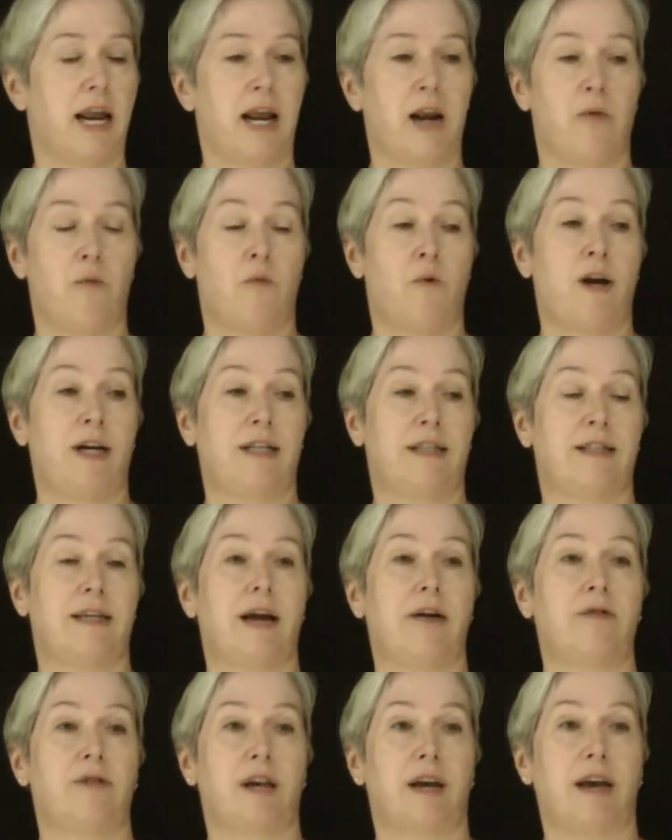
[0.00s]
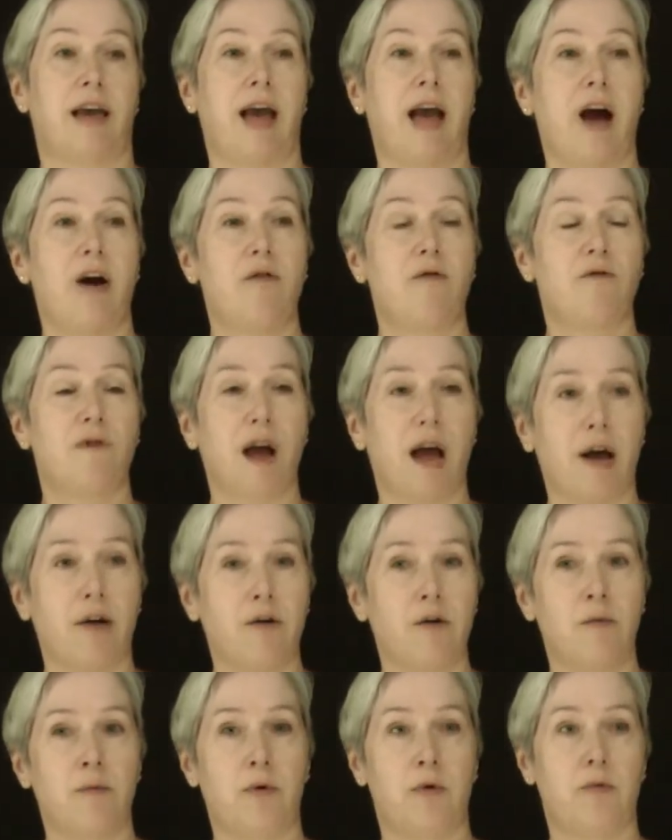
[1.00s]
what it sounds like. How
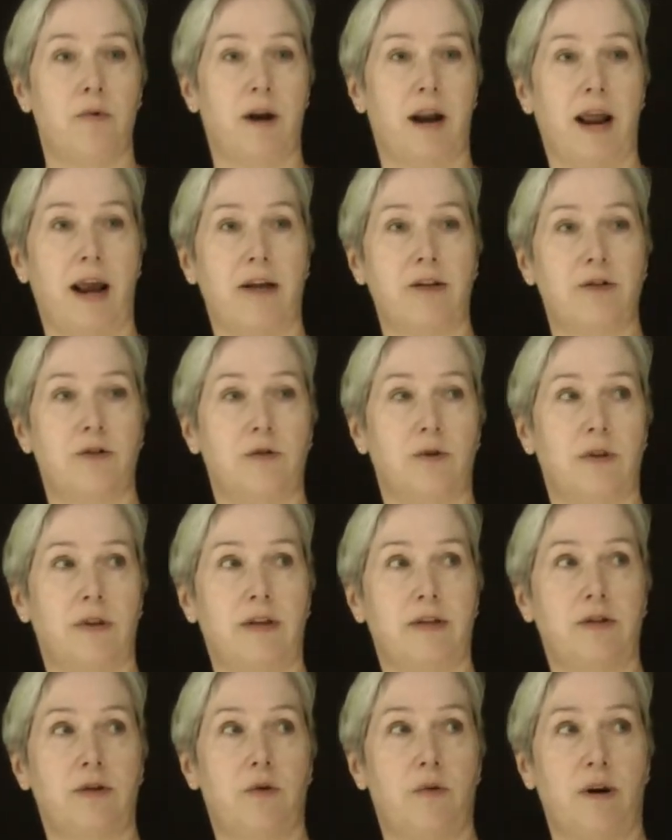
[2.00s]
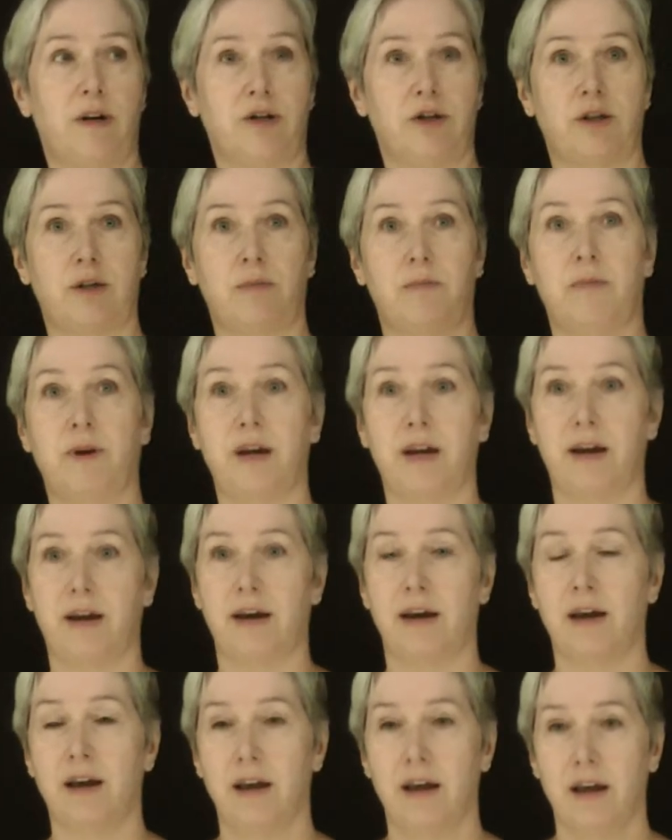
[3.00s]
valuable would answering this question
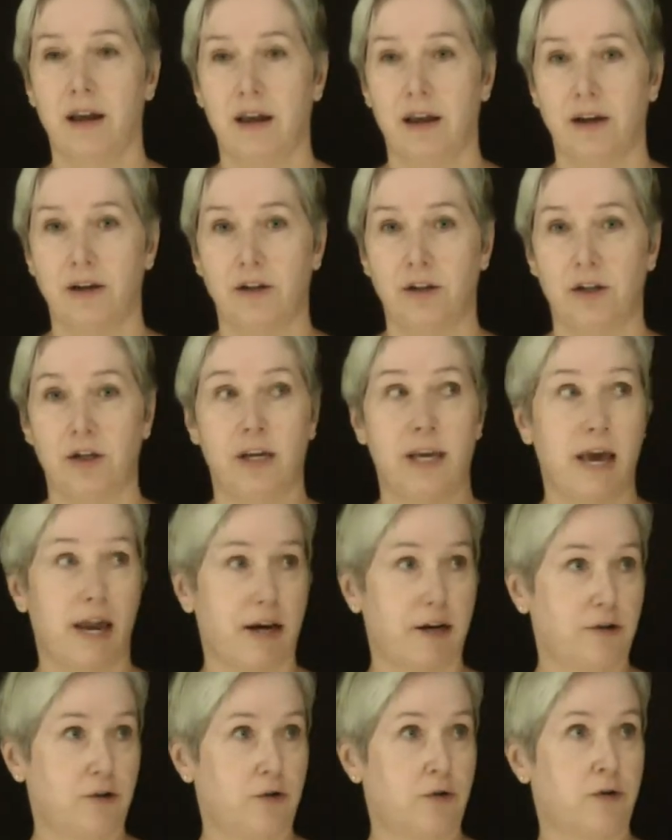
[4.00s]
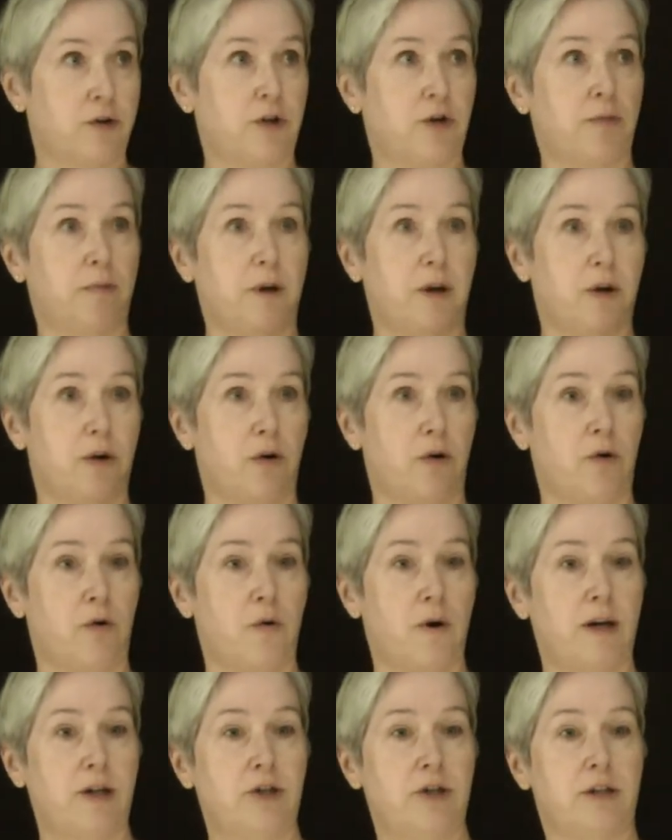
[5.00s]
be to getting toward your big goal
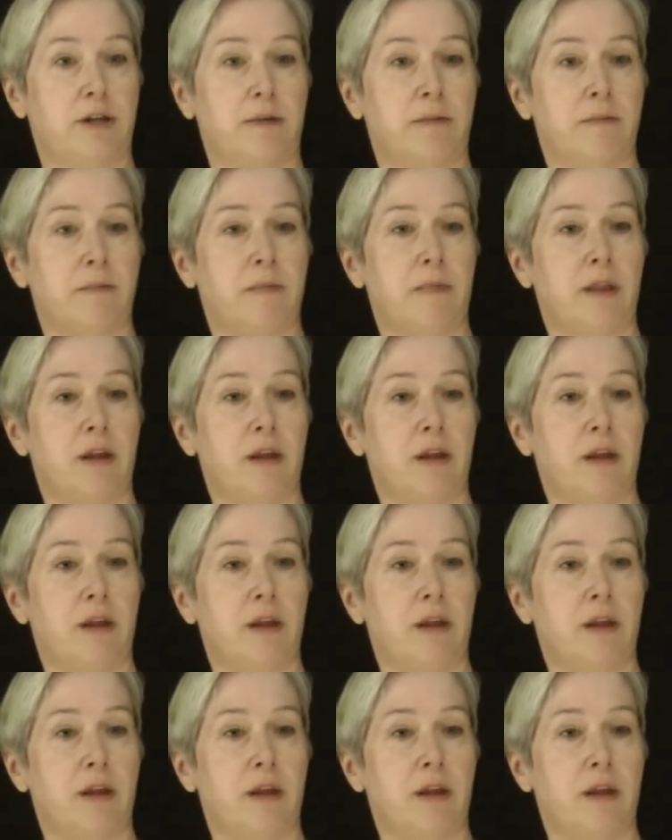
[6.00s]
question?